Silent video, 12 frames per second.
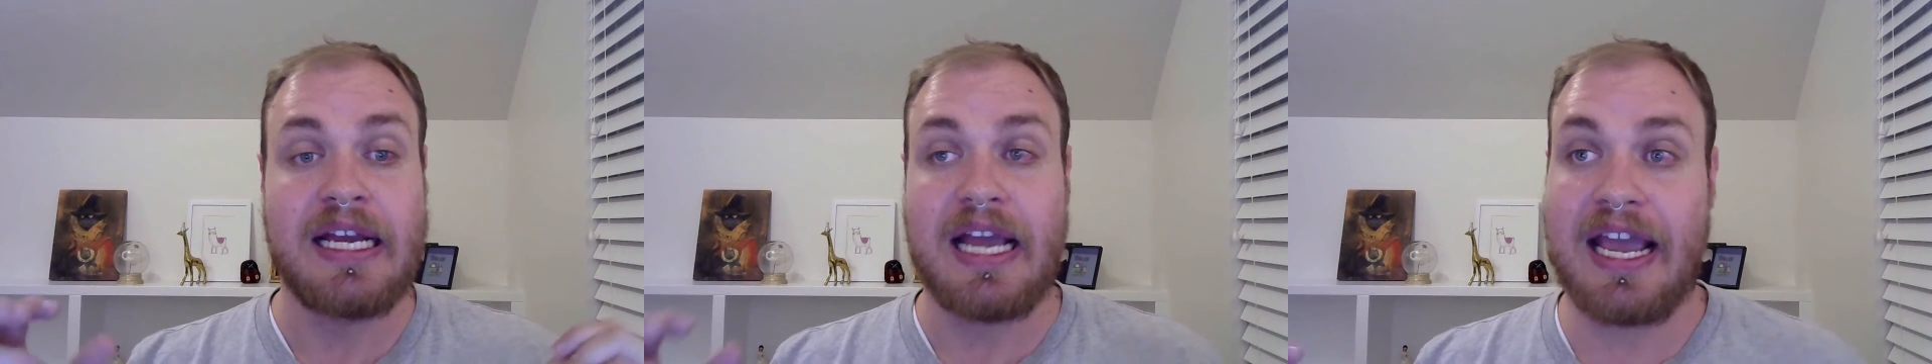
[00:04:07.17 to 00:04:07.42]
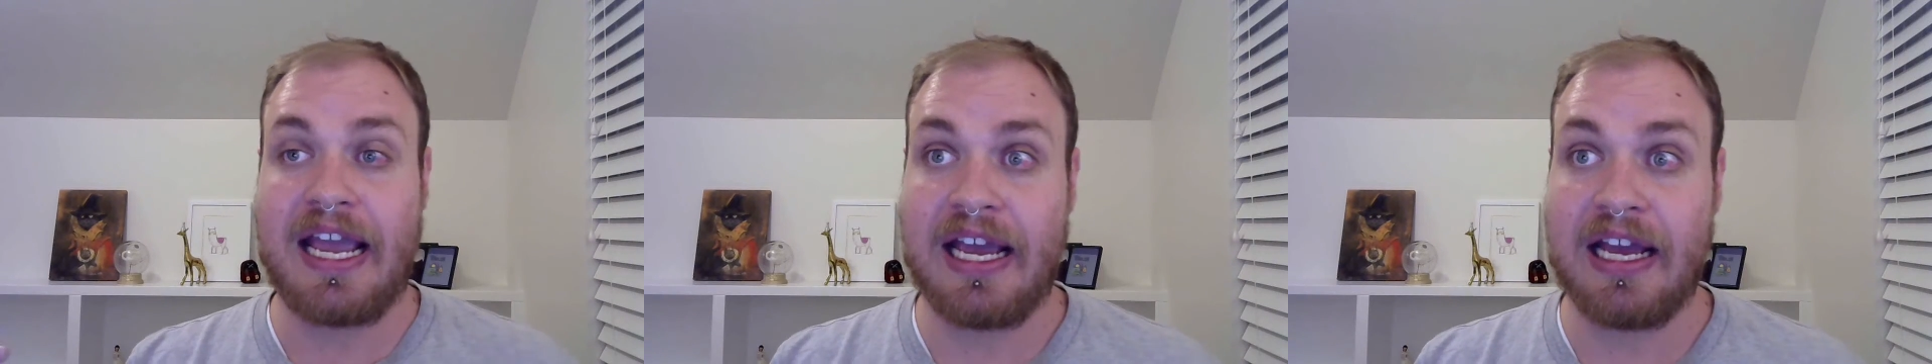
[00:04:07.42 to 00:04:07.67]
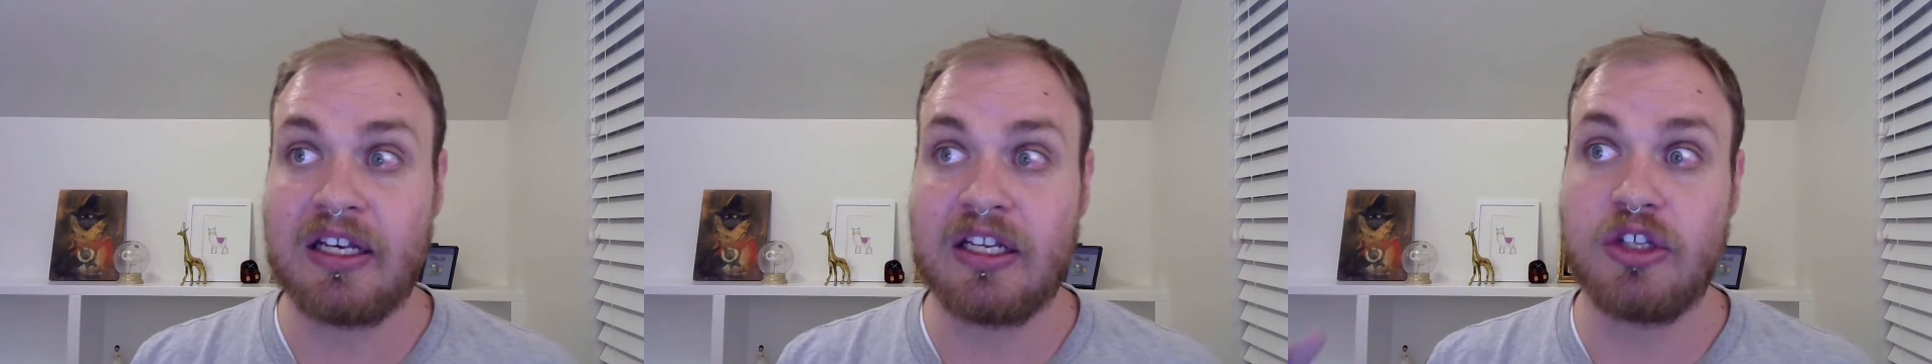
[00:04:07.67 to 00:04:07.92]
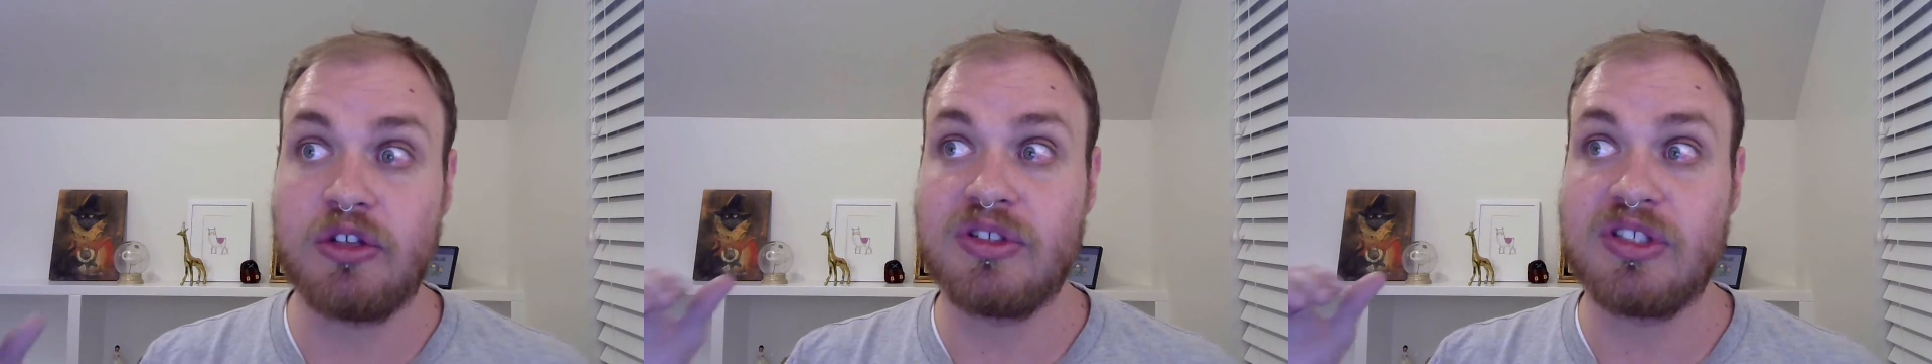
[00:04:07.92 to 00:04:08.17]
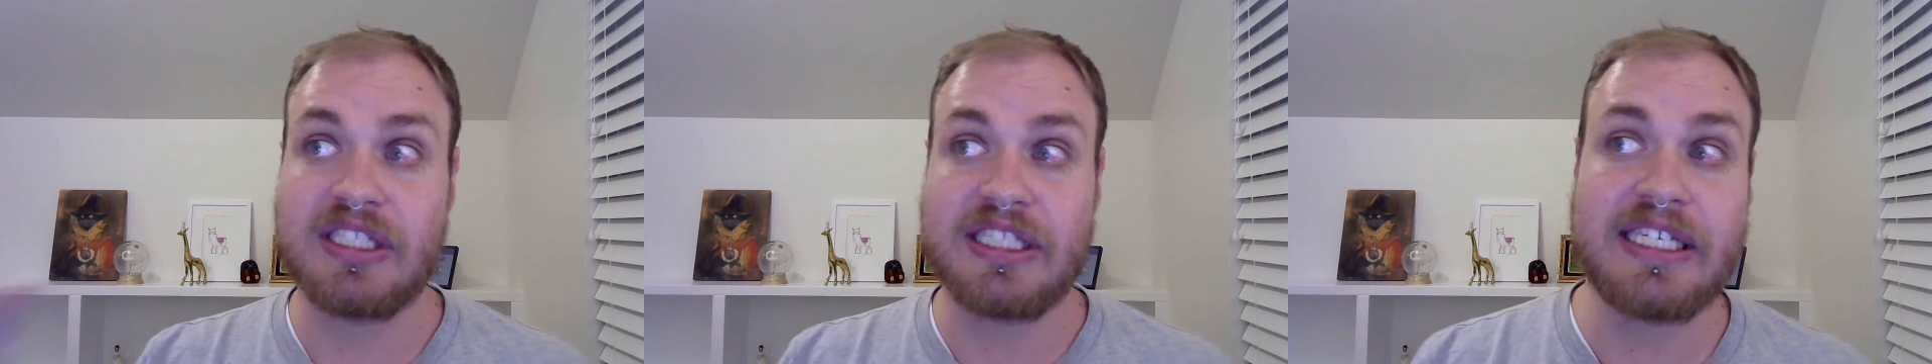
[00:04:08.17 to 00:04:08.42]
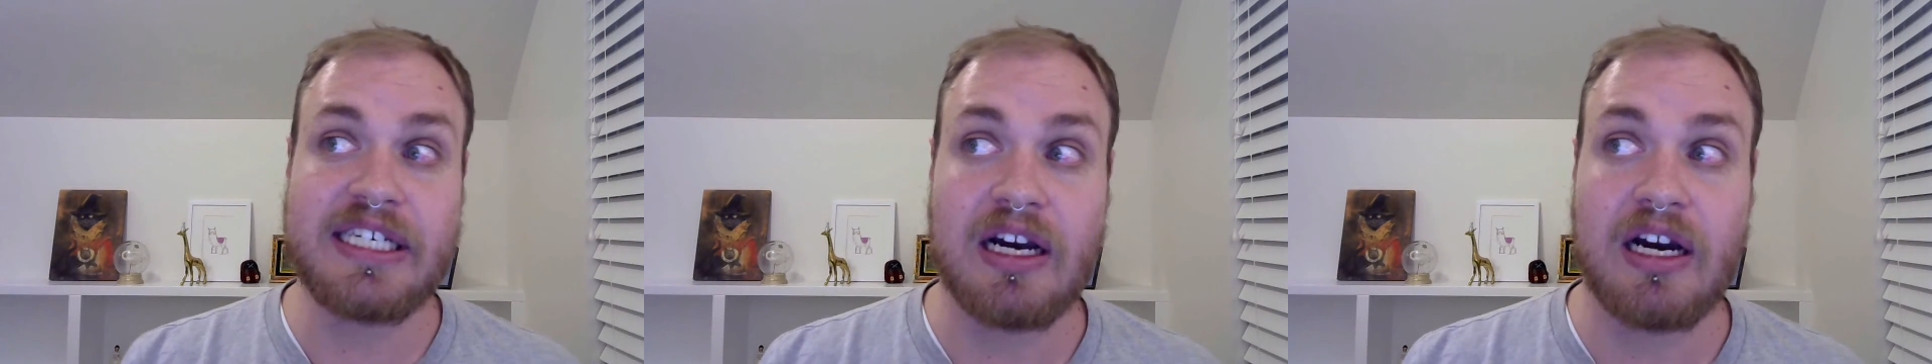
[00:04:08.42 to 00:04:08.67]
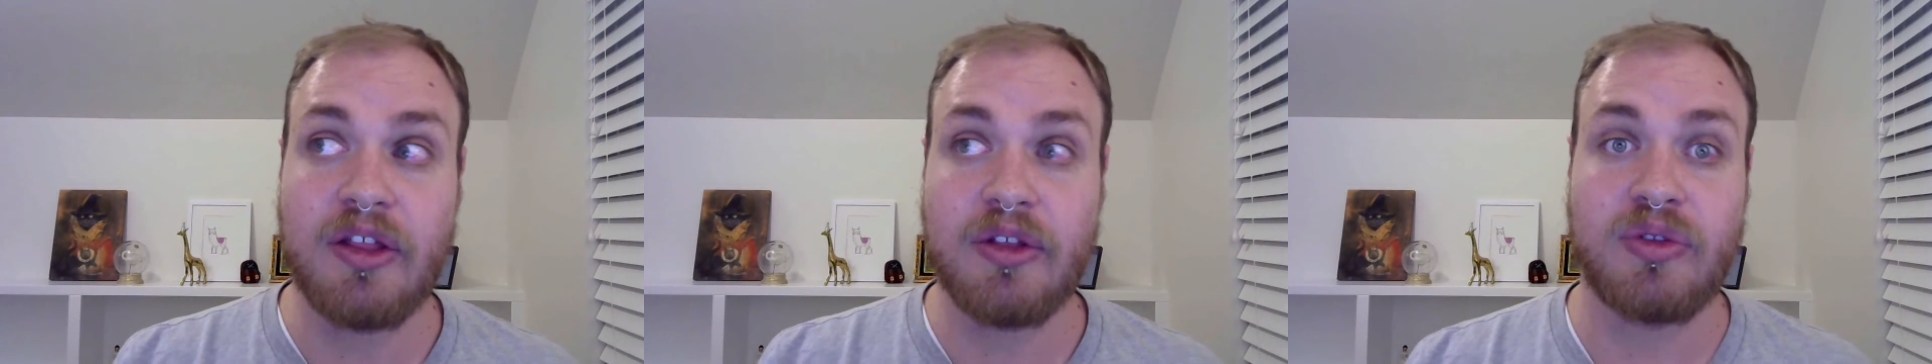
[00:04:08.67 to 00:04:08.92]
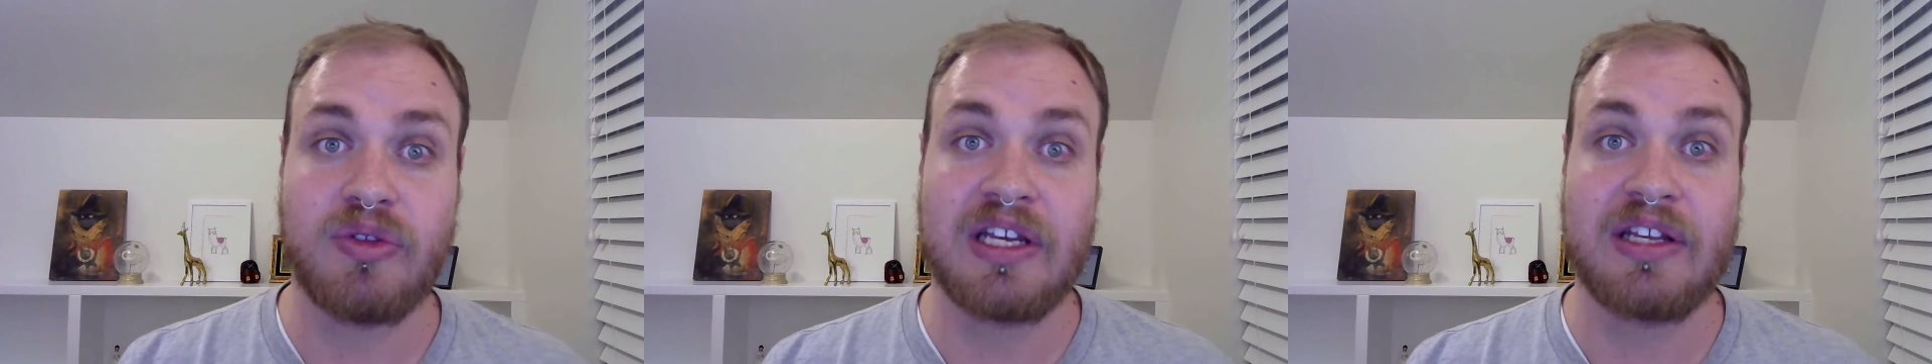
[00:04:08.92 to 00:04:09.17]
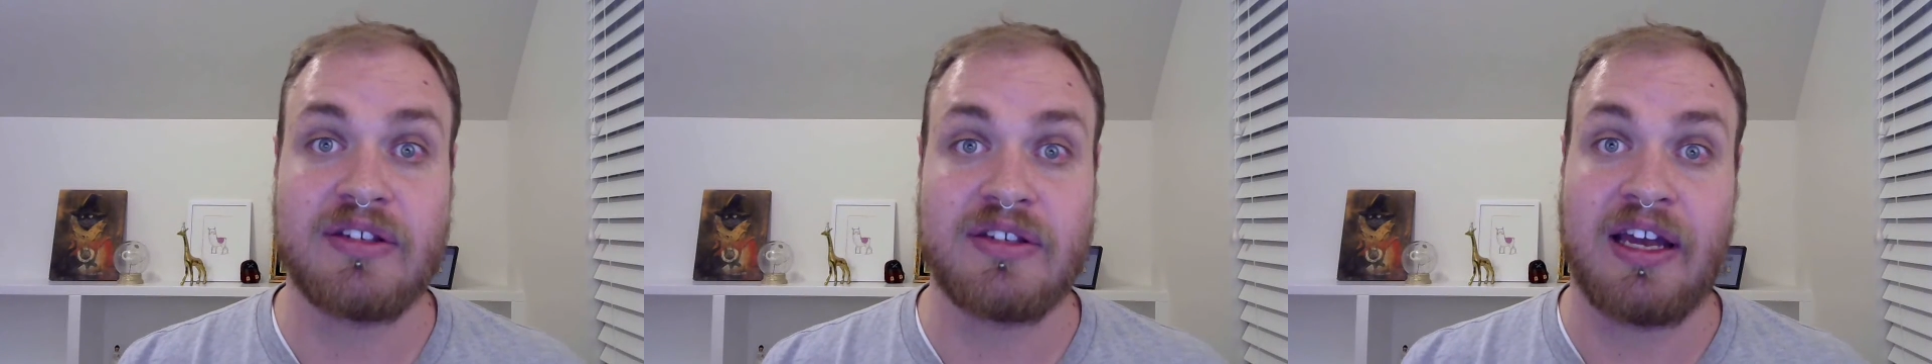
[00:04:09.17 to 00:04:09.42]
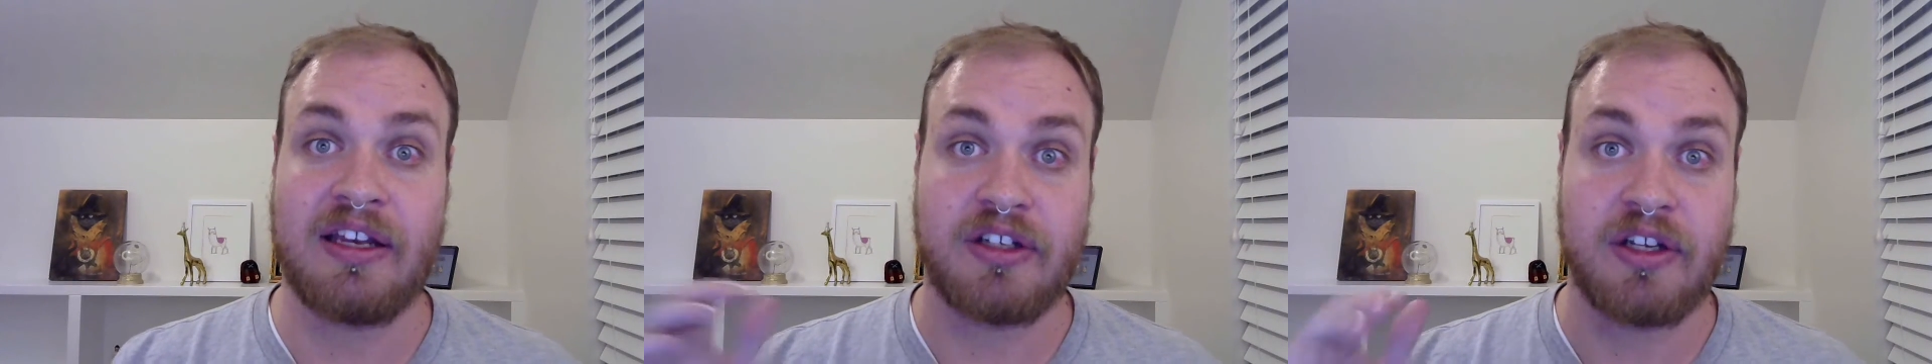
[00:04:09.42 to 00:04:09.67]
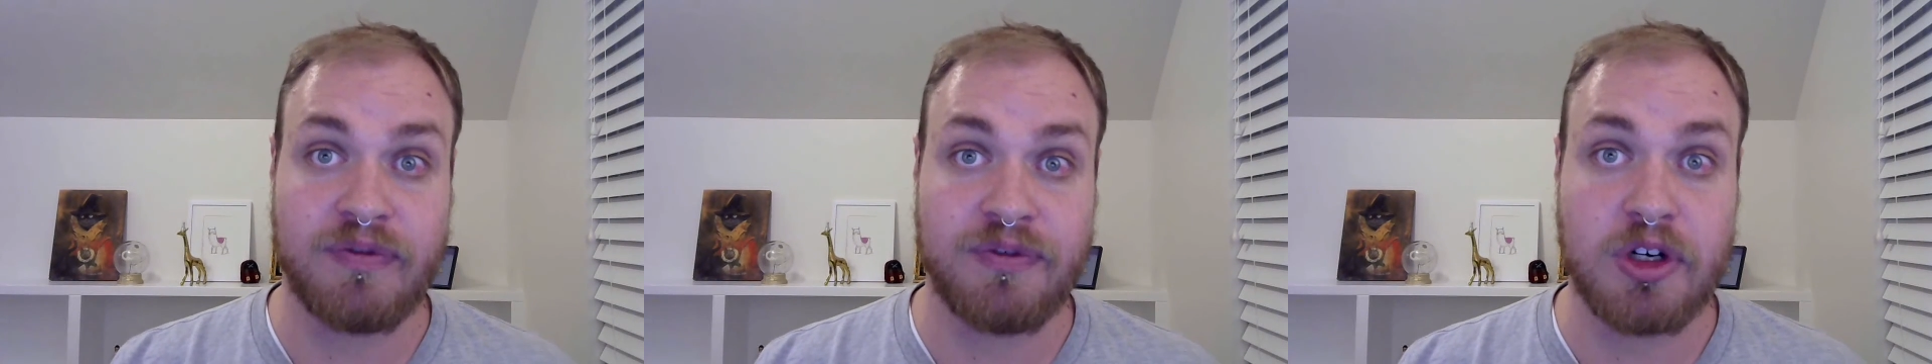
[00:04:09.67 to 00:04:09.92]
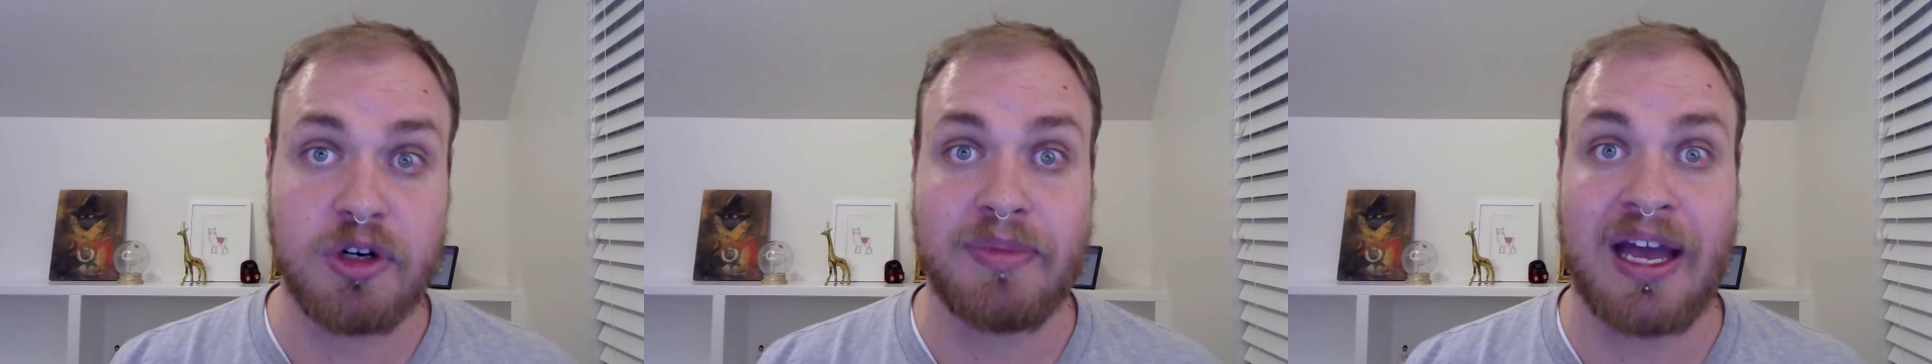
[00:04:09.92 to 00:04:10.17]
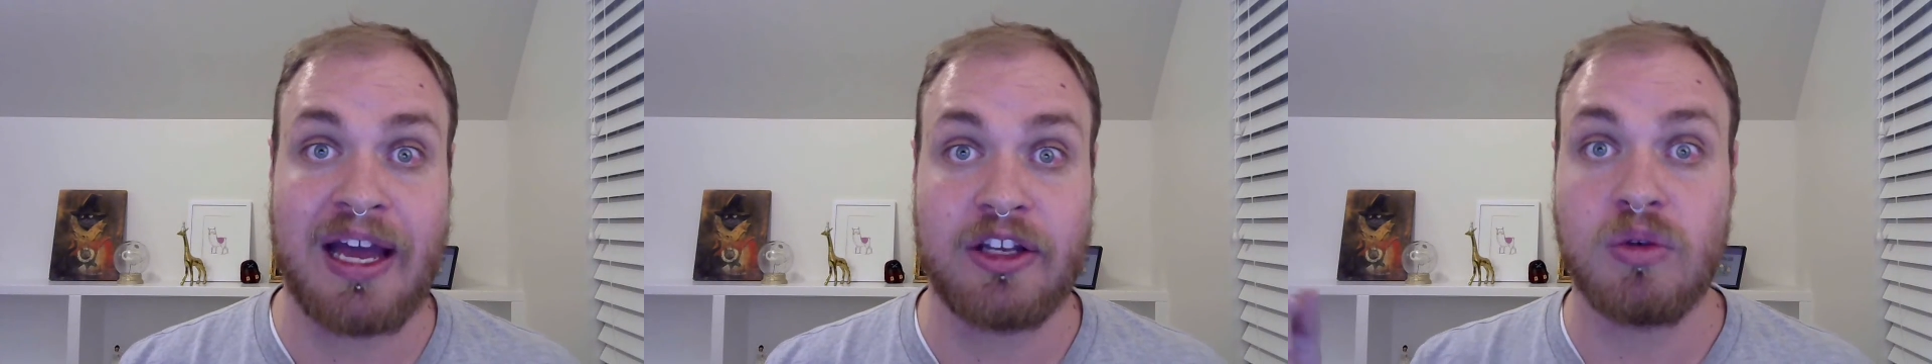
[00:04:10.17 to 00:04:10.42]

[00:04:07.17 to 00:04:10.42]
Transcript: and you see other things that confirm that.